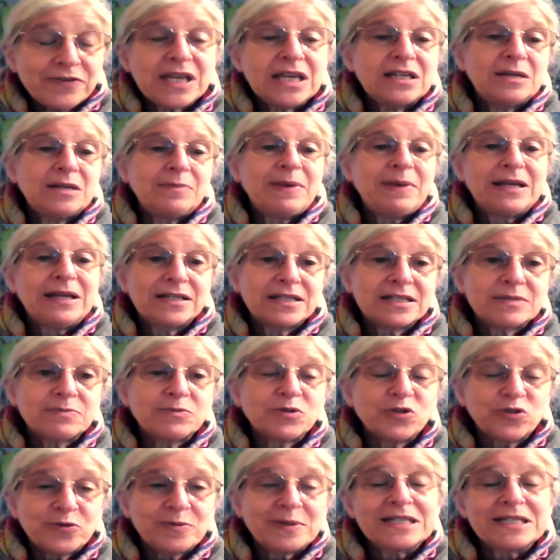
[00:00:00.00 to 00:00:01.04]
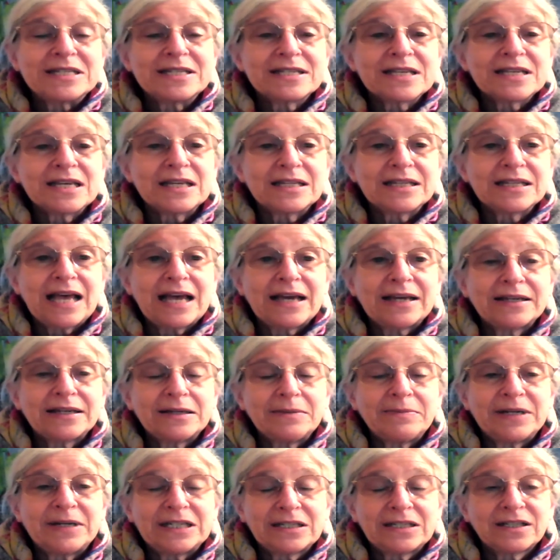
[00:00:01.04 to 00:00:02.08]
the independence movements in Latin
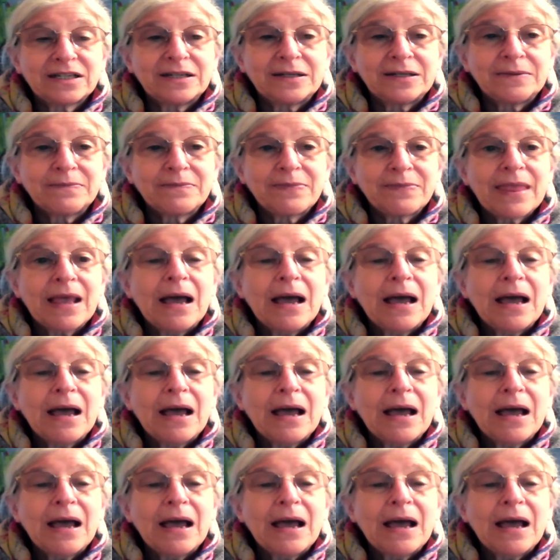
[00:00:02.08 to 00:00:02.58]
America.